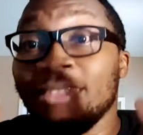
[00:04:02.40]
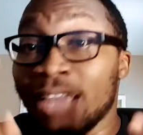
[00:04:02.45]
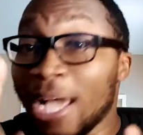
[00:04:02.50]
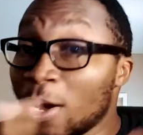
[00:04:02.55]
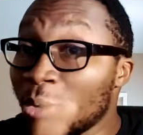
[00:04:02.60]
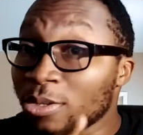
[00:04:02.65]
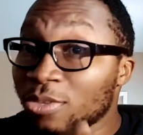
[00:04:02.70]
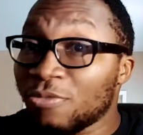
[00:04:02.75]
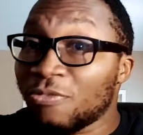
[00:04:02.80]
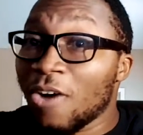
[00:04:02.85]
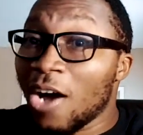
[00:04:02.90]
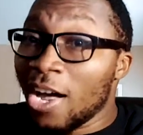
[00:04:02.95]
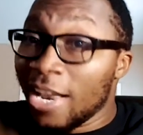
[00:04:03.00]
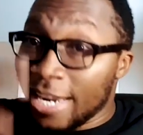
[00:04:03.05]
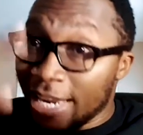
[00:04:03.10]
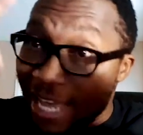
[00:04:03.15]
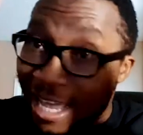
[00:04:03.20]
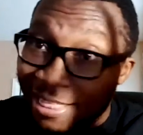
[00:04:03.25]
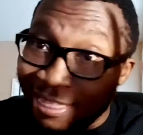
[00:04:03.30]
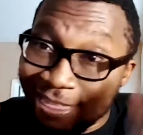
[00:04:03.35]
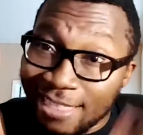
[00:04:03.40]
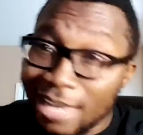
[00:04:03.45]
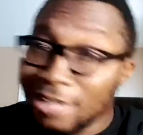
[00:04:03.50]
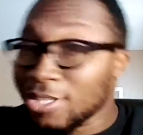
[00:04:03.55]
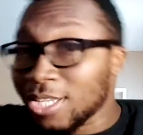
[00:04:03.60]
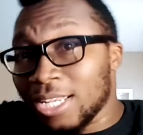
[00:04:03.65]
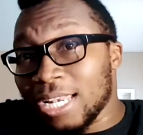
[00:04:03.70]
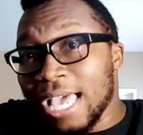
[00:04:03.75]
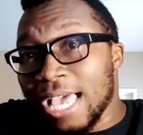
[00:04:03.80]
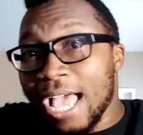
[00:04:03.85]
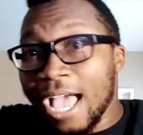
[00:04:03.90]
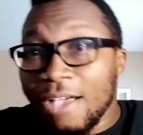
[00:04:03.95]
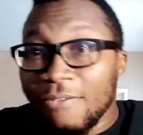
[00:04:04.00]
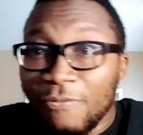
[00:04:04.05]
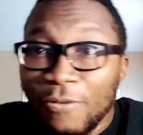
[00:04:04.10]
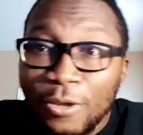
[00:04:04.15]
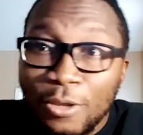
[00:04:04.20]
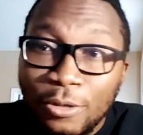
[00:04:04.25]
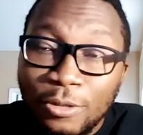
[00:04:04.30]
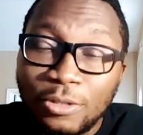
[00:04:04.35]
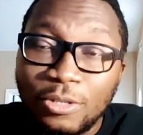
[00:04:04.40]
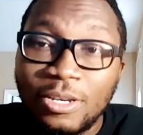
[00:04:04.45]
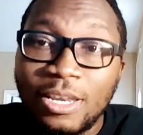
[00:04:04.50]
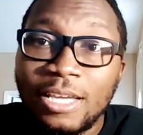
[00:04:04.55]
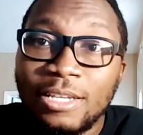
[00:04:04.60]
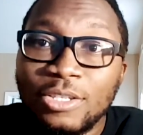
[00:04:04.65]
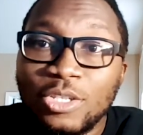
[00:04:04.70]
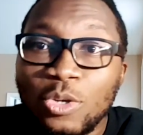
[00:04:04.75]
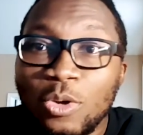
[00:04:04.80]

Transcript: that was fun, and that's all I have for you today.